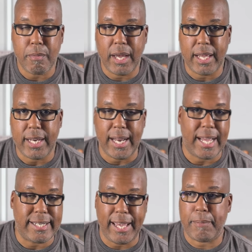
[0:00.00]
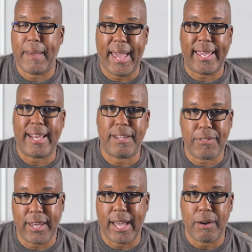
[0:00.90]
And then I take back
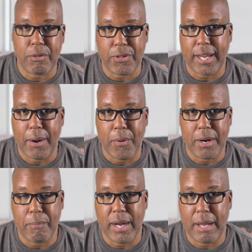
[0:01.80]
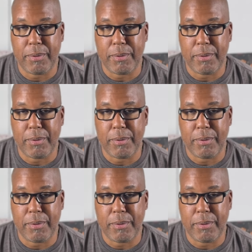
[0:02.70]
anything I don't think I want to buy,